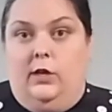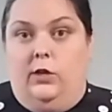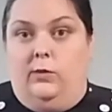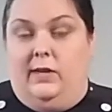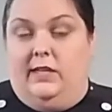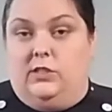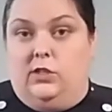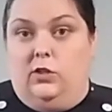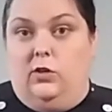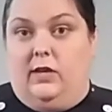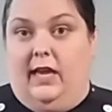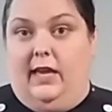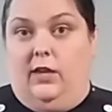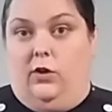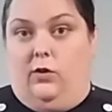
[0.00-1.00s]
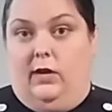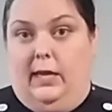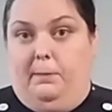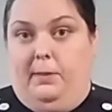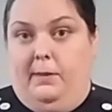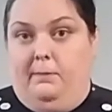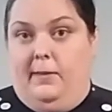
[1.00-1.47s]
You need to look at your
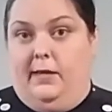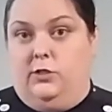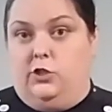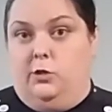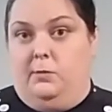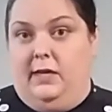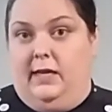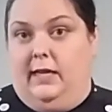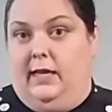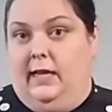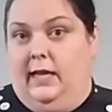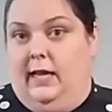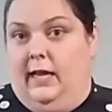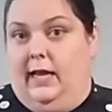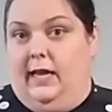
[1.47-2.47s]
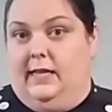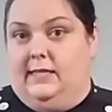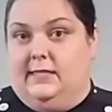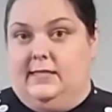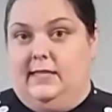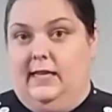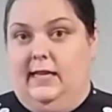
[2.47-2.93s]
hip measurement and
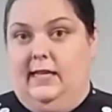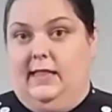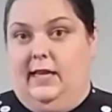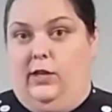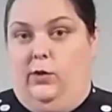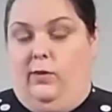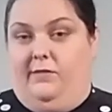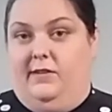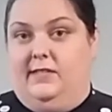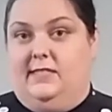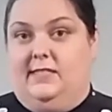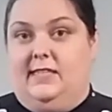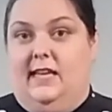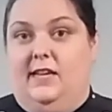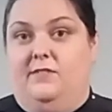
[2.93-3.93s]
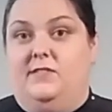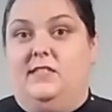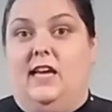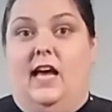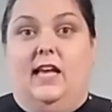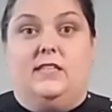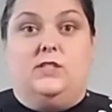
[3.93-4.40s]
see that you have a set of
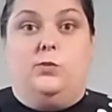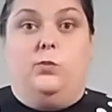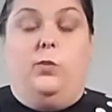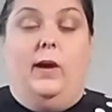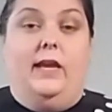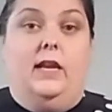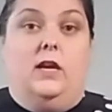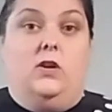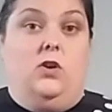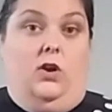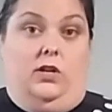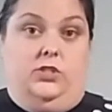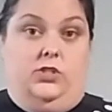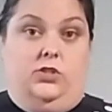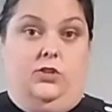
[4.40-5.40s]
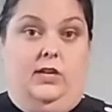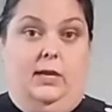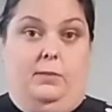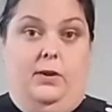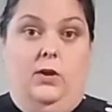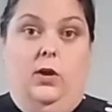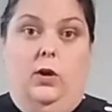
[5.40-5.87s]
dots right across your hip,
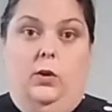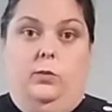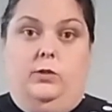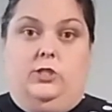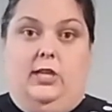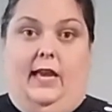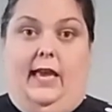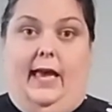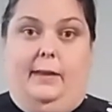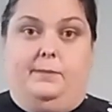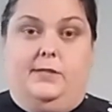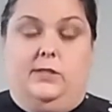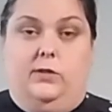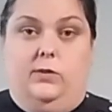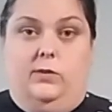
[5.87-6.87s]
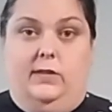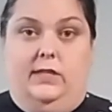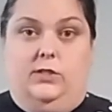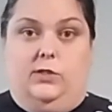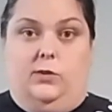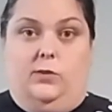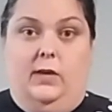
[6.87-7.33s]
which I absolutely
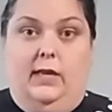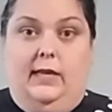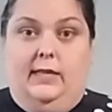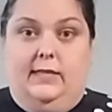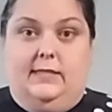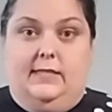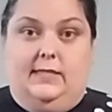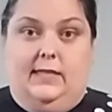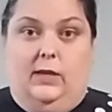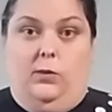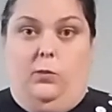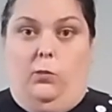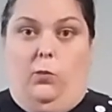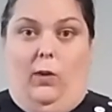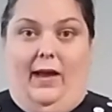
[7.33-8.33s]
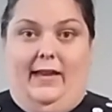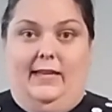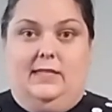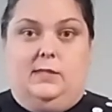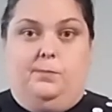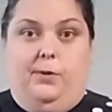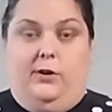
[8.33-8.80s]
do. This is the
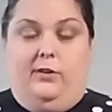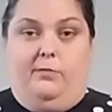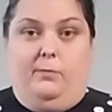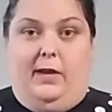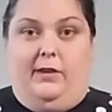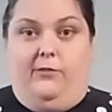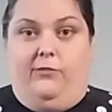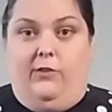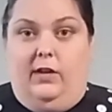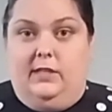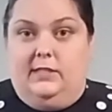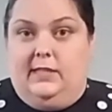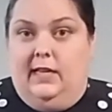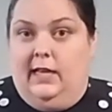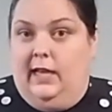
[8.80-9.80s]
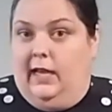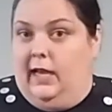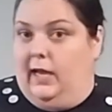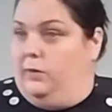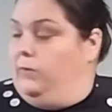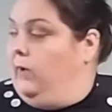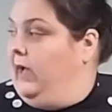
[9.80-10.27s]
widest part of my front,
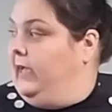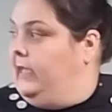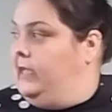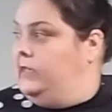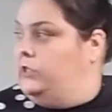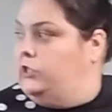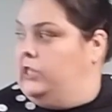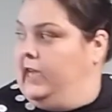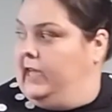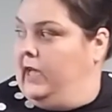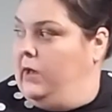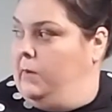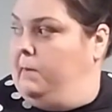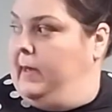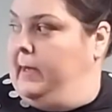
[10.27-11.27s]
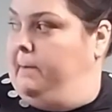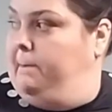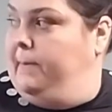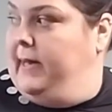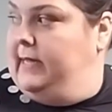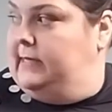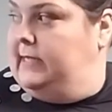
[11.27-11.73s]
and I can check out my
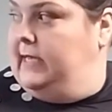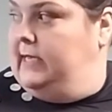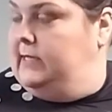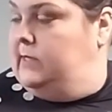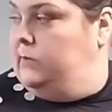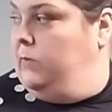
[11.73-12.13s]
butt as